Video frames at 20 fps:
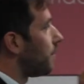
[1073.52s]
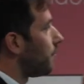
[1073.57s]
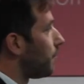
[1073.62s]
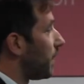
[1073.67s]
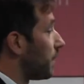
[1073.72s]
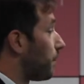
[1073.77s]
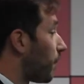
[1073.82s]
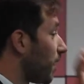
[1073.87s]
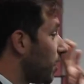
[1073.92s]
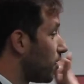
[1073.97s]

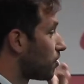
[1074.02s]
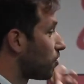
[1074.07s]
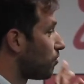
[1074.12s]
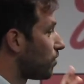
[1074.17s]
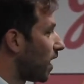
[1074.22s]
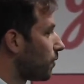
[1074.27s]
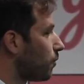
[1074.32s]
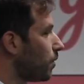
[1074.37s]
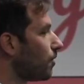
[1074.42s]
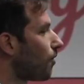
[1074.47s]
But prior to
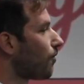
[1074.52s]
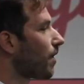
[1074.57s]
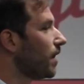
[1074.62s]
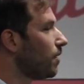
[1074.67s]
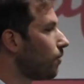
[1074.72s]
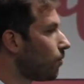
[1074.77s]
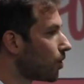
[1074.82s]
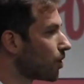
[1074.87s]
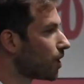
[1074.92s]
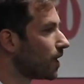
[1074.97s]
that, we were
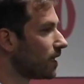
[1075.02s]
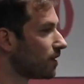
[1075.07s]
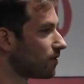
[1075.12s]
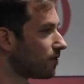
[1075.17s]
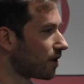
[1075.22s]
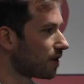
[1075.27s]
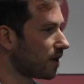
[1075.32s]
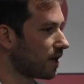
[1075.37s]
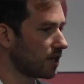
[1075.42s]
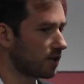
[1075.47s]
already working
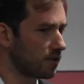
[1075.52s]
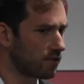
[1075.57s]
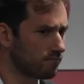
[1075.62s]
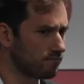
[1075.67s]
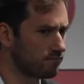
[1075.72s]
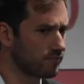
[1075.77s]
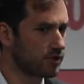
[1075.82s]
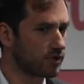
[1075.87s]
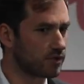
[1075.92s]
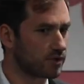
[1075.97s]
internally on
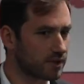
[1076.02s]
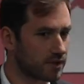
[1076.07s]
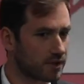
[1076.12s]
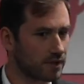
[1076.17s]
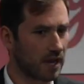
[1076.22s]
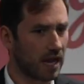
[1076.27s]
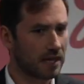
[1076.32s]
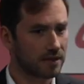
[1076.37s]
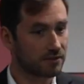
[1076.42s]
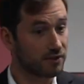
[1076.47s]
just
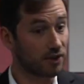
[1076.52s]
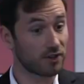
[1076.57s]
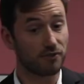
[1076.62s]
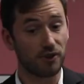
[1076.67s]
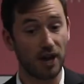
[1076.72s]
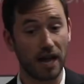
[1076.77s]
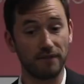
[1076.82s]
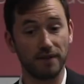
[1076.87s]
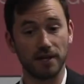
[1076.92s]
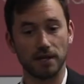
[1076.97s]
start
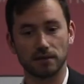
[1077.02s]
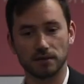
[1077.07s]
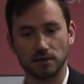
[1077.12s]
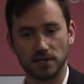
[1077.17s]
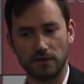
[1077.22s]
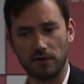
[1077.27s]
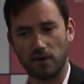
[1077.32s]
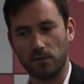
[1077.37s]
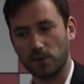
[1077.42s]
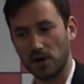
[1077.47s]
to having
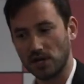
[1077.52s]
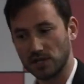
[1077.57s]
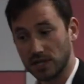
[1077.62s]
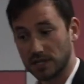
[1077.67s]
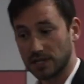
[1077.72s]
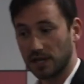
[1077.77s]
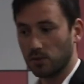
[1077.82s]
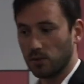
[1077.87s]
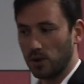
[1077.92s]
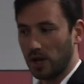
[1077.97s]
several
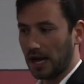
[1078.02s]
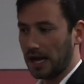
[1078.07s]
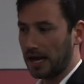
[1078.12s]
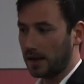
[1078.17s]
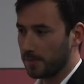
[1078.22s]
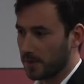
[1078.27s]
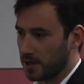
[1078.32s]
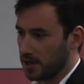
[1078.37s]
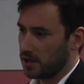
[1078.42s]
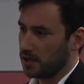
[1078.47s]
projects that will
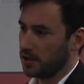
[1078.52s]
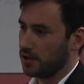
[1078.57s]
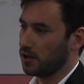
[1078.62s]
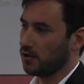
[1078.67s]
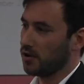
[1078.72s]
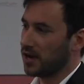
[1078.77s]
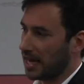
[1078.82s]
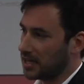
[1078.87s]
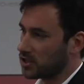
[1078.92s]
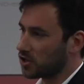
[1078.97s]
help
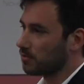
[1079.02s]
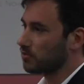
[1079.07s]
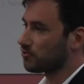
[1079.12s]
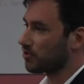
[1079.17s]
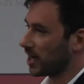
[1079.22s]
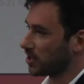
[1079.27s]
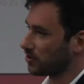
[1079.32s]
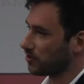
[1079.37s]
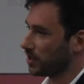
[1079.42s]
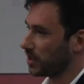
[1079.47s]
get some
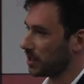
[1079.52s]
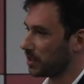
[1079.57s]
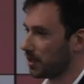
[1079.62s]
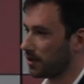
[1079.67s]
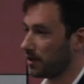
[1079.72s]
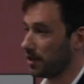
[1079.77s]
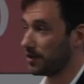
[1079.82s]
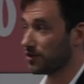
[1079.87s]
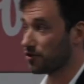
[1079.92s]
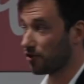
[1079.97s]
traction
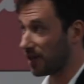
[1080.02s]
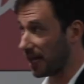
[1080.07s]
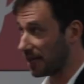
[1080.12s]
internally. So